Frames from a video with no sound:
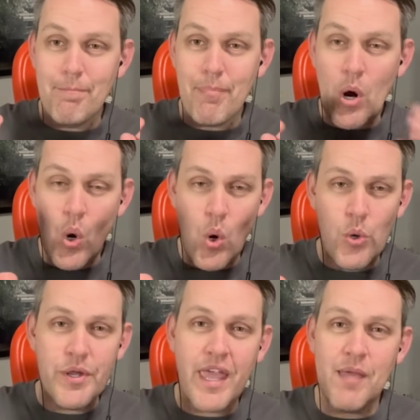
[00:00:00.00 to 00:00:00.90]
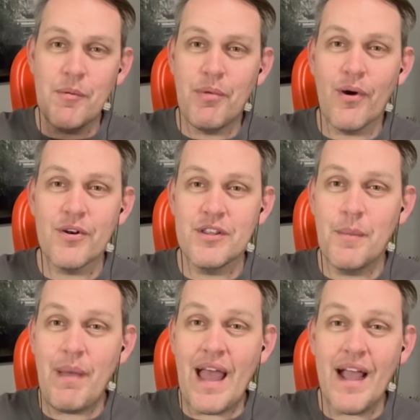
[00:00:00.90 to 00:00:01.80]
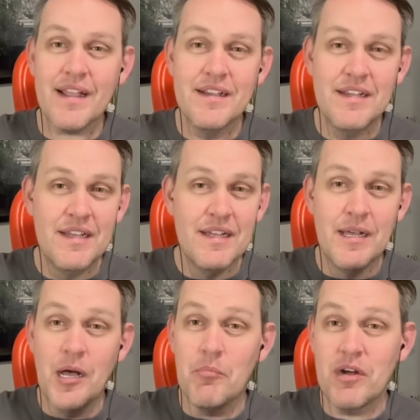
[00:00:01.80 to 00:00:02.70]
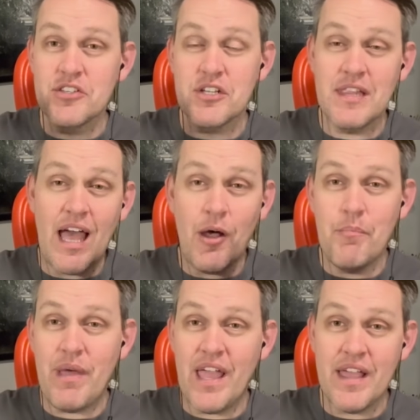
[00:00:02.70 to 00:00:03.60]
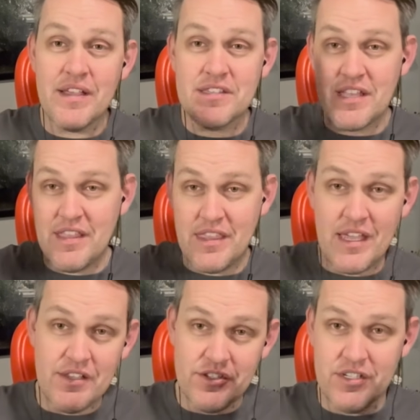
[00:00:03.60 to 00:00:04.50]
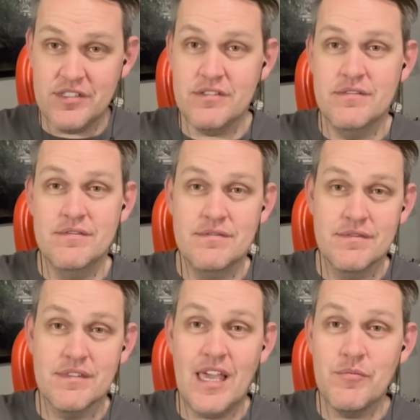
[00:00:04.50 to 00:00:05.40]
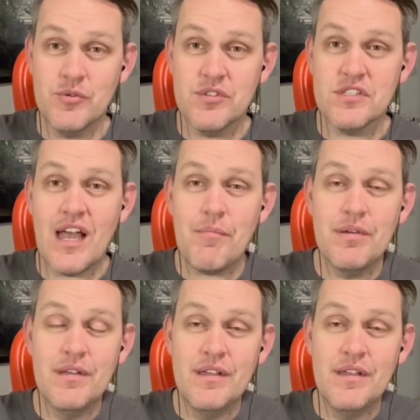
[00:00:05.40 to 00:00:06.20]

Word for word: boom came apart in the back. A bunch of loud bangs, and the thing just came to a stop.